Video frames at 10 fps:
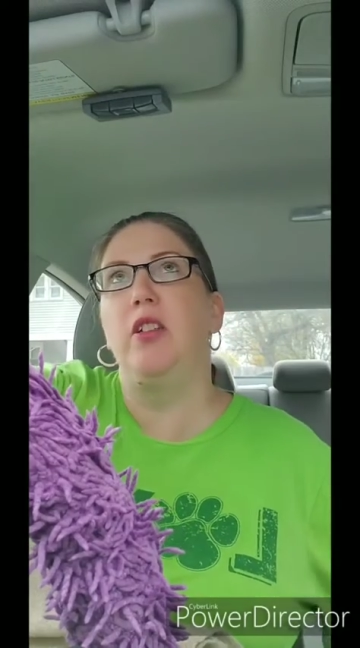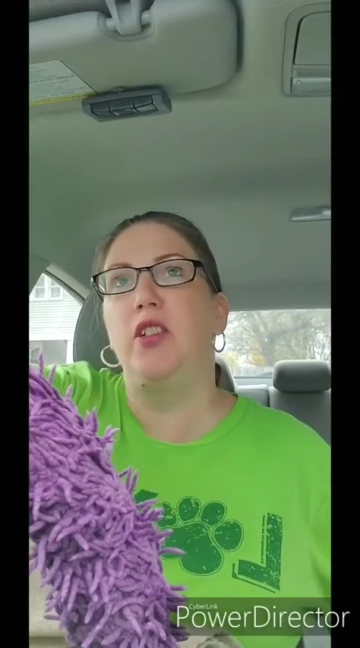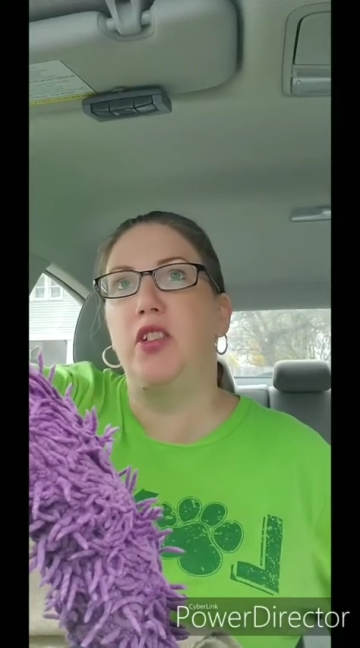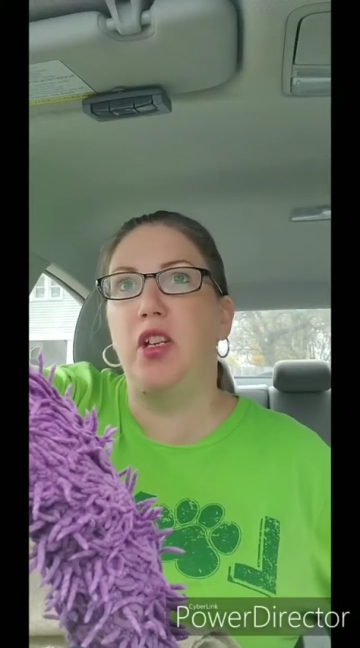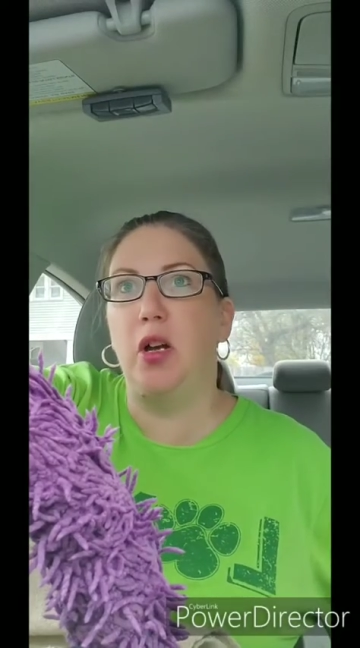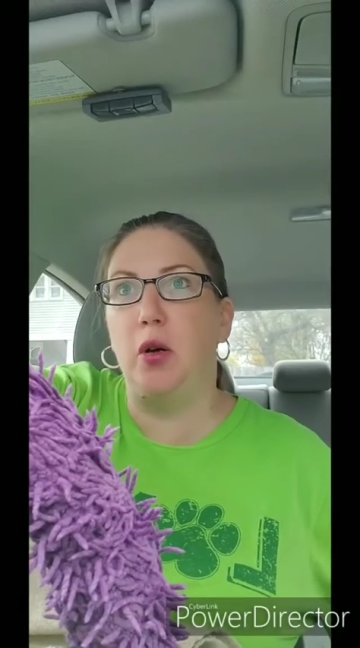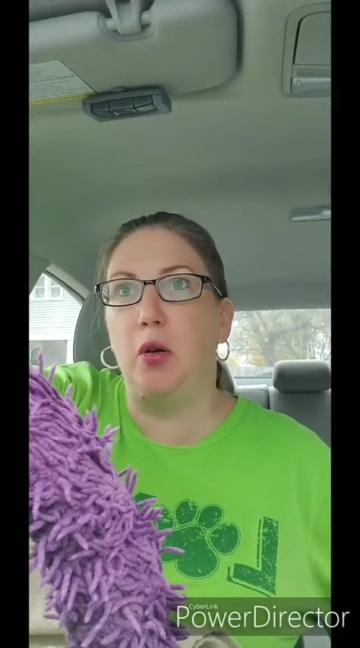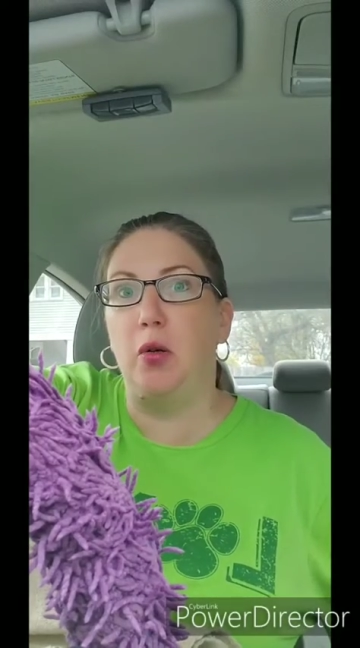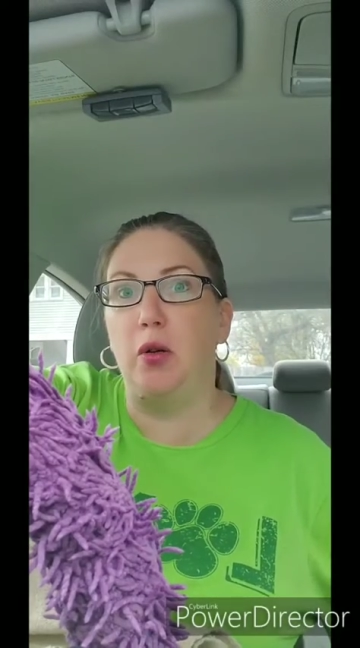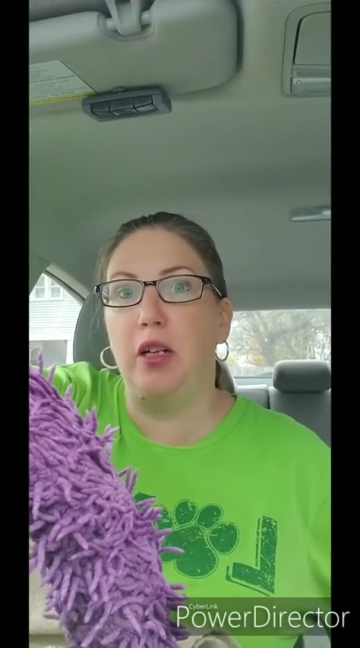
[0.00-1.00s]

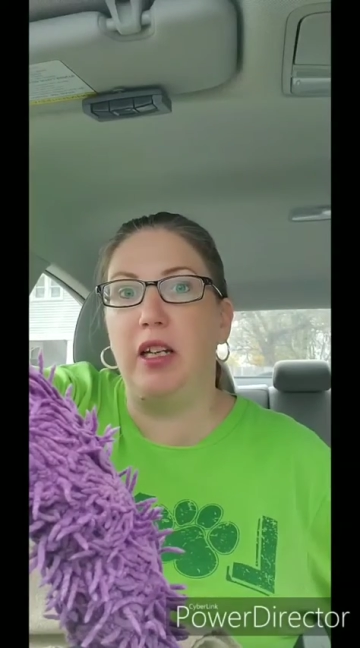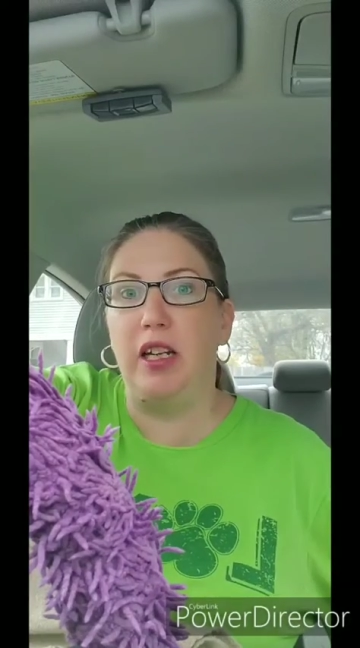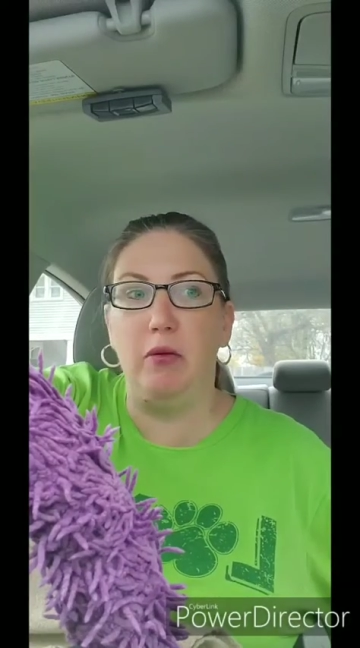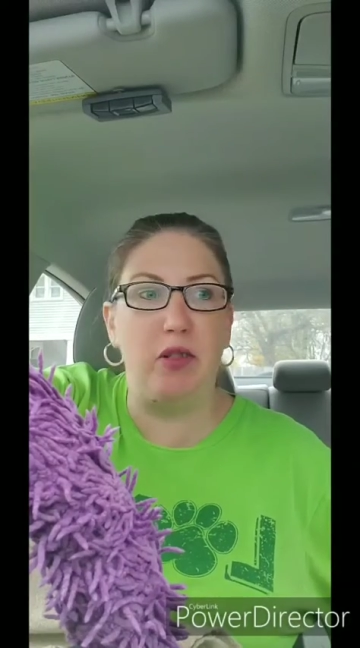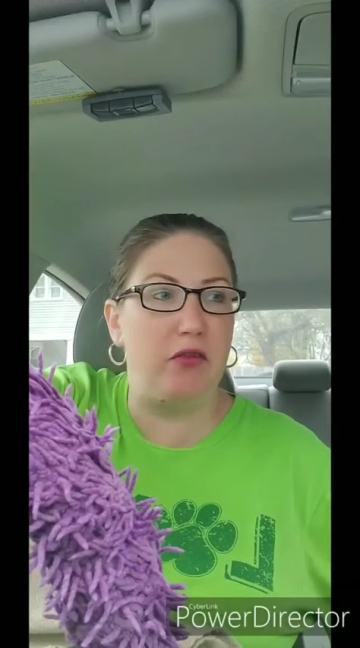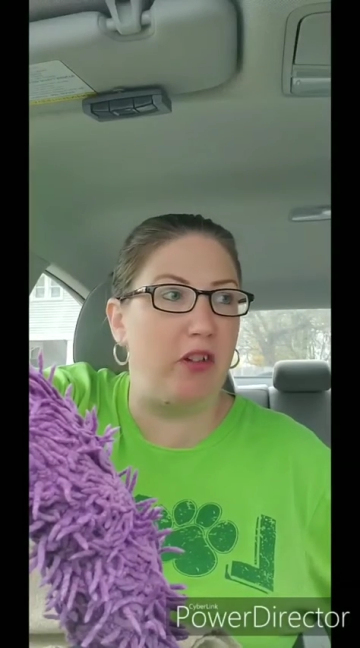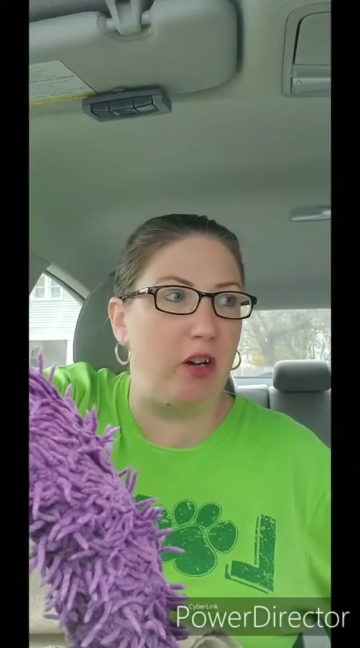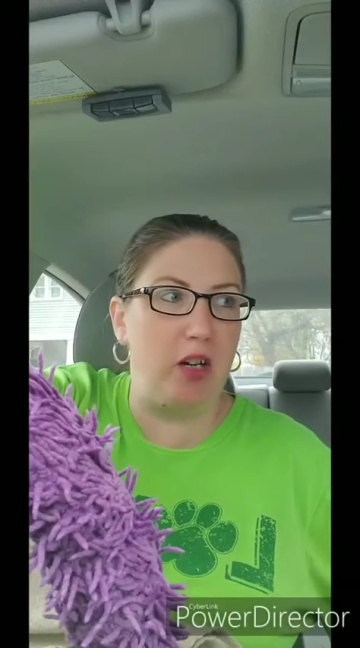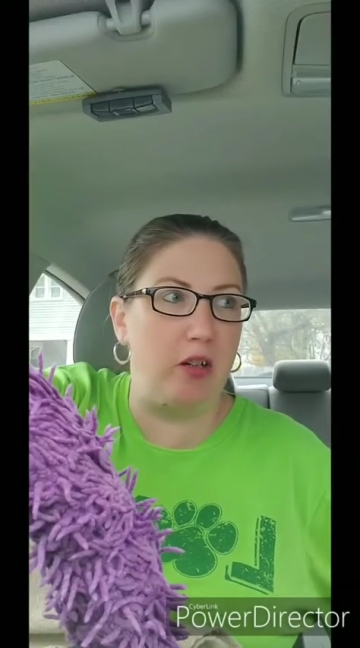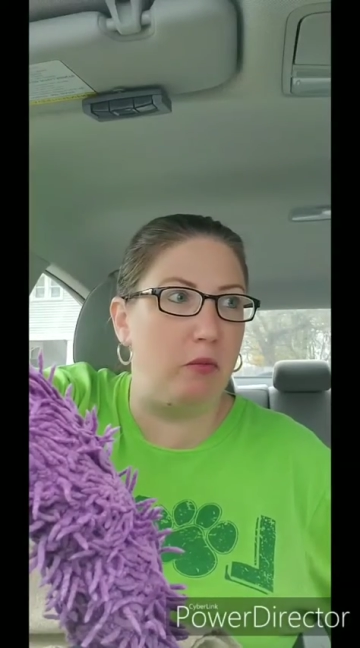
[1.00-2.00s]
So he was a
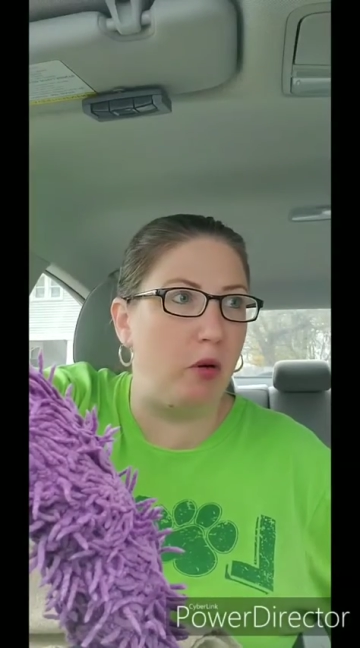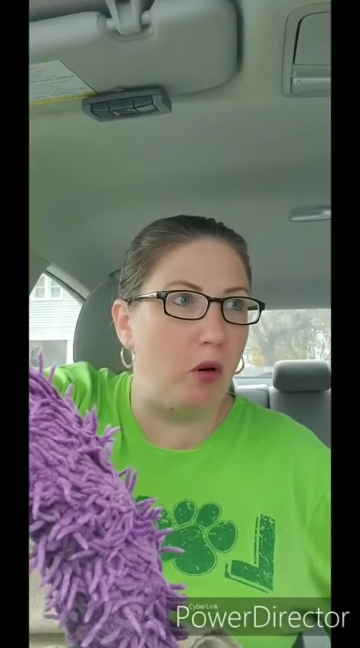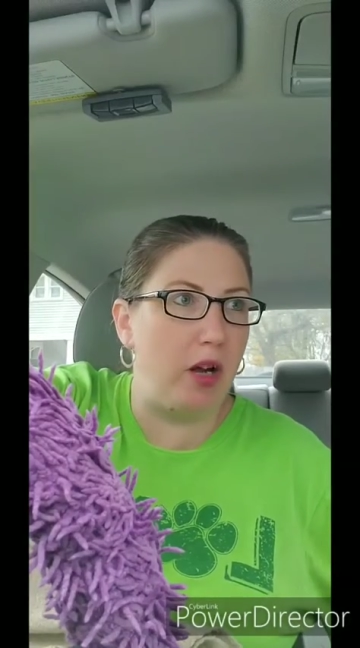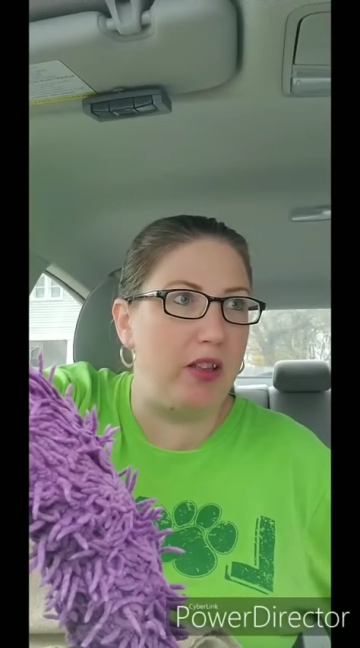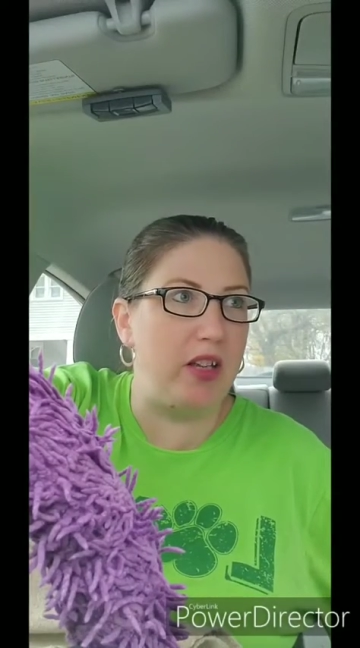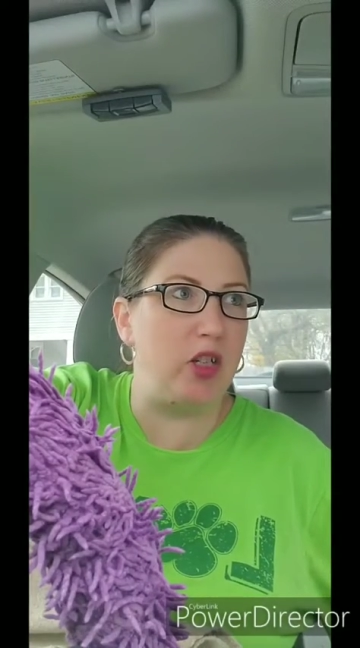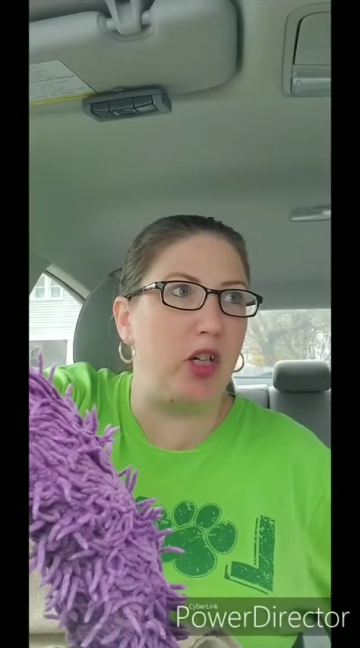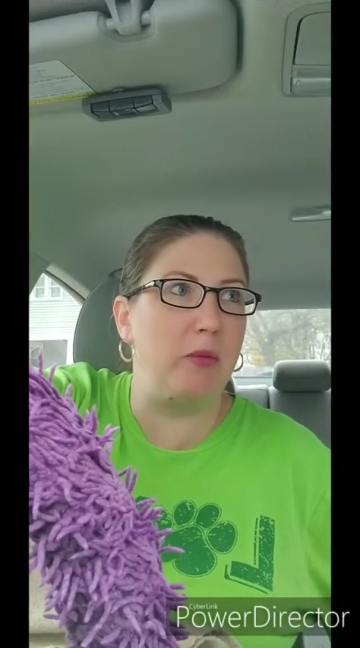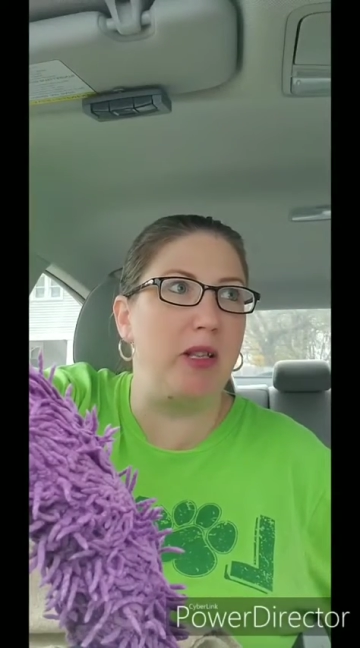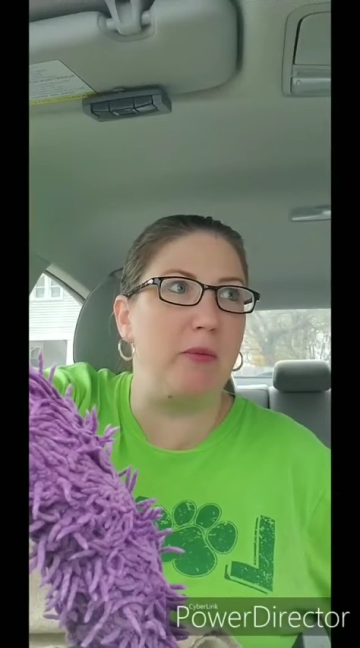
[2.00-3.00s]
very good boy. They
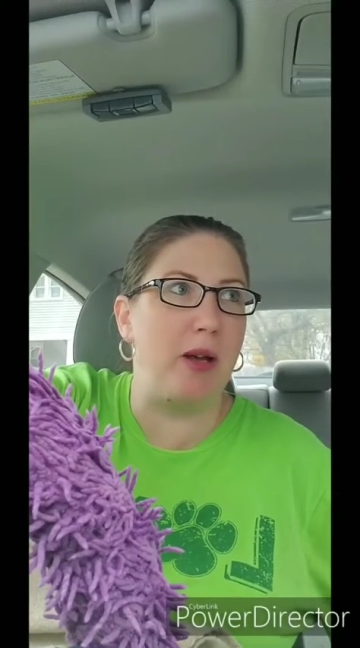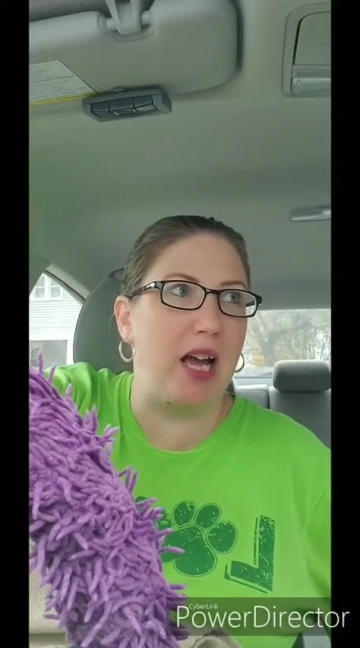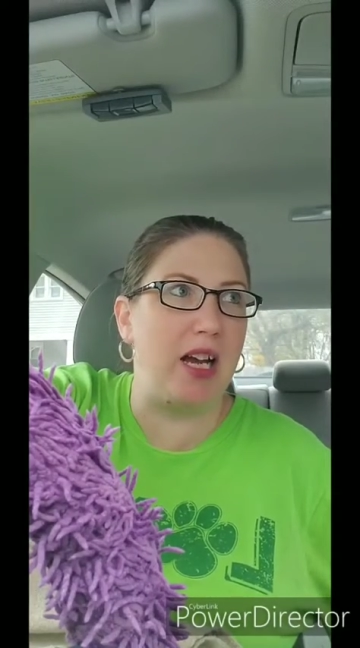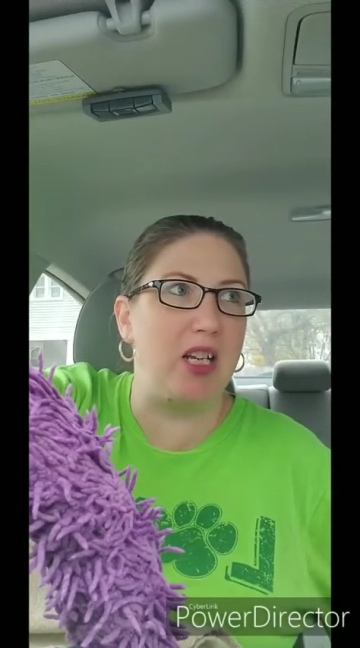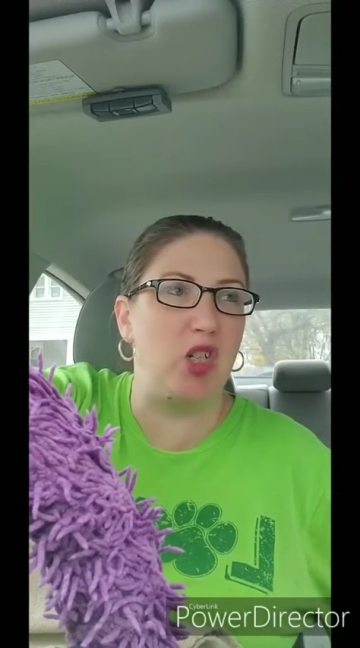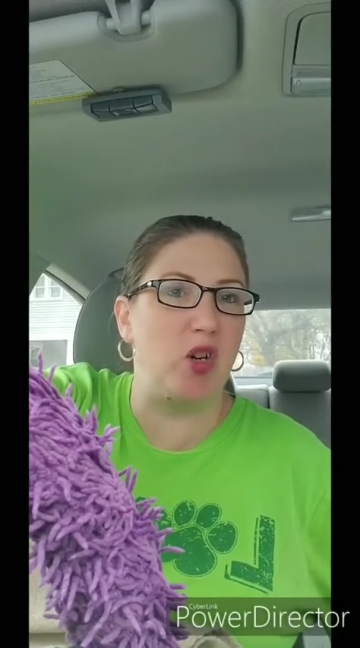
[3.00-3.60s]
took him in the back and